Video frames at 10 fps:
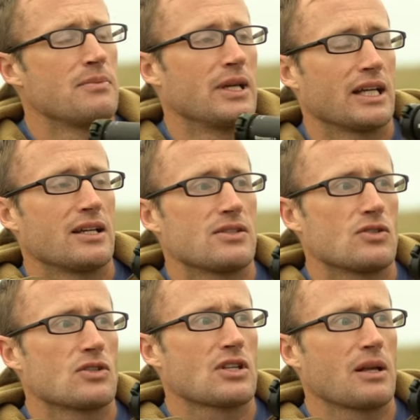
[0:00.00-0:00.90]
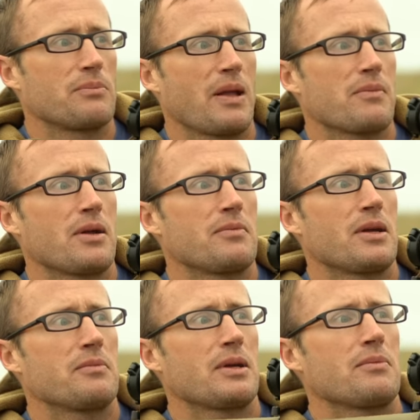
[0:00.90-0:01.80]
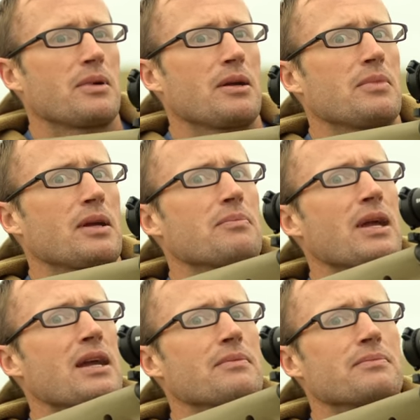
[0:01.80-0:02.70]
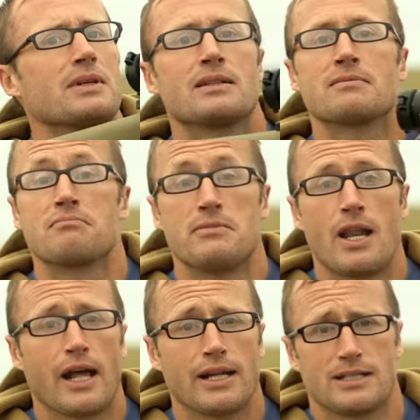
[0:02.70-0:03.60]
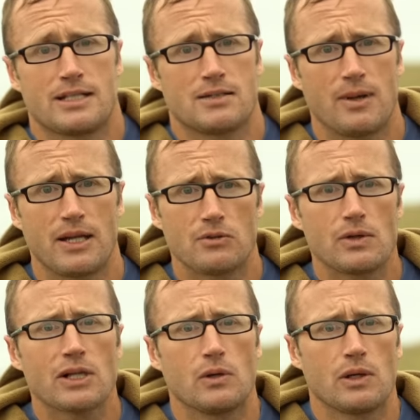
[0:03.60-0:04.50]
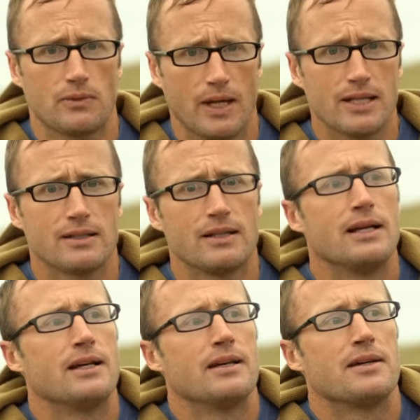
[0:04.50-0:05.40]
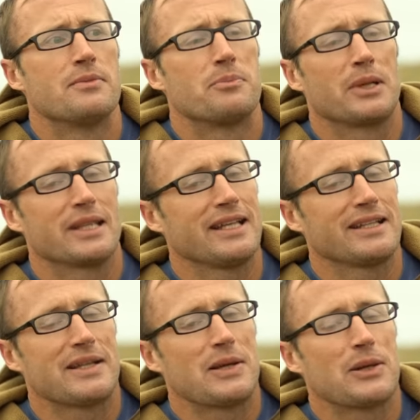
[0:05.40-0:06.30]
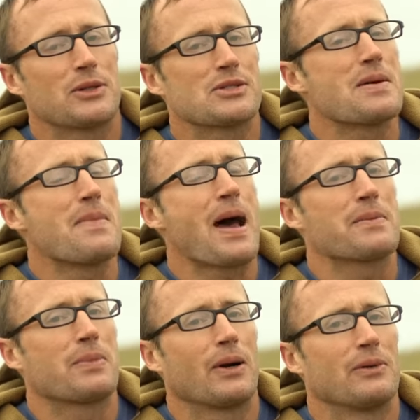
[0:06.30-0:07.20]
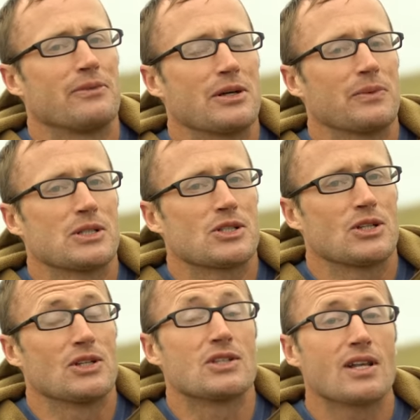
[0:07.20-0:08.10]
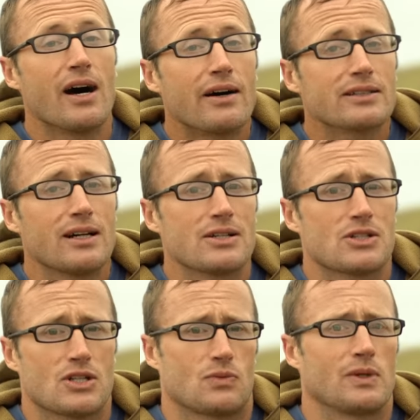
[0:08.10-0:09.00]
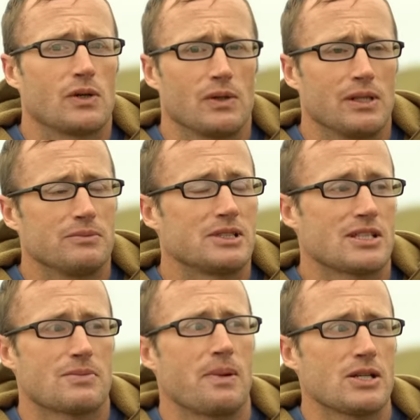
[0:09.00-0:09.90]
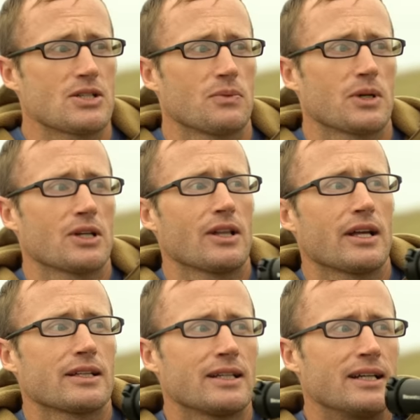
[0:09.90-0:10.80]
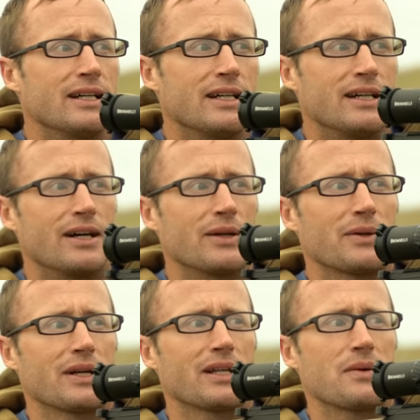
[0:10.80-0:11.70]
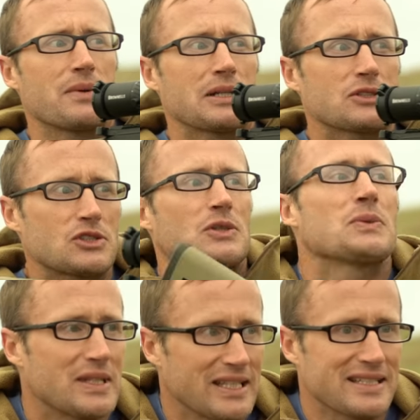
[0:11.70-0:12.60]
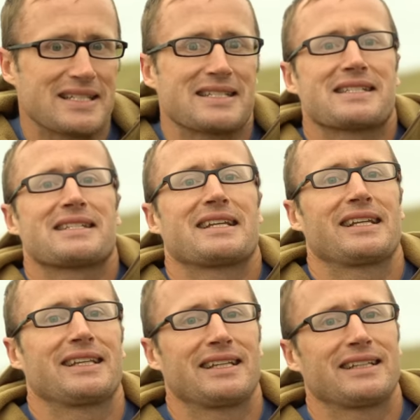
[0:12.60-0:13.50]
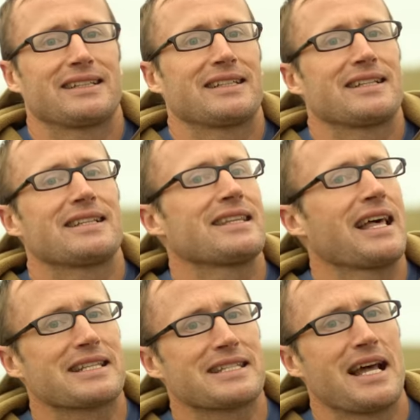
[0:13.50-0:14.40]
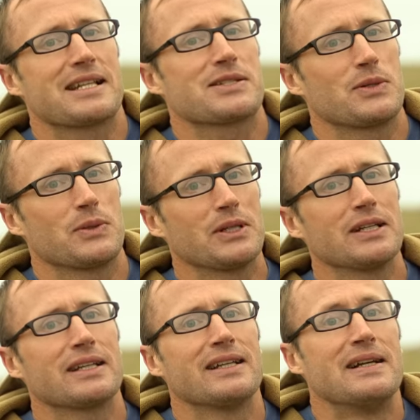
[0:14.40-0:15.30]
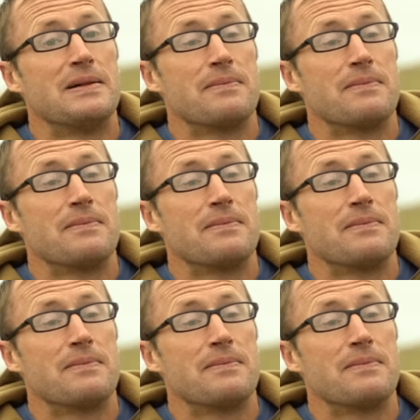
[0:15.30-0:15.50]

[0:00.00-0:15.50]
because you're just like bam, bam, bam, bam, bam, bam, bam, not anticipating recoil, right? But then there's the bad part of it, which is unconscious recoil anticipation, where you're like, all right, I want to shoot this, and that's not so good.